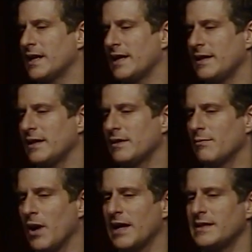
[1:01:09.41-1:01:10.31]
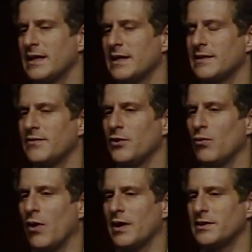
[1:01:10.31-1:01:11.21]
And I think the mindset is if you
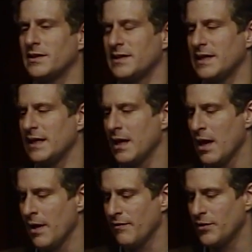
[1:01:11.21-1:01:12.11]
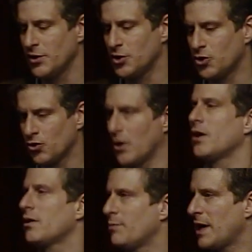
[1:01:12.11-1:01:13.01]
want to see the
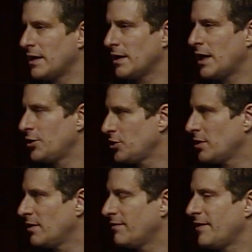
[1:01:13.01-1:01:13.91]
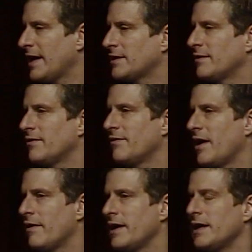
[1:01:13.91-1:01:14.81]
stronger biological effect of the
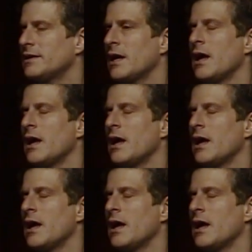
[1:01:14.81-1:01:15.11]
variant,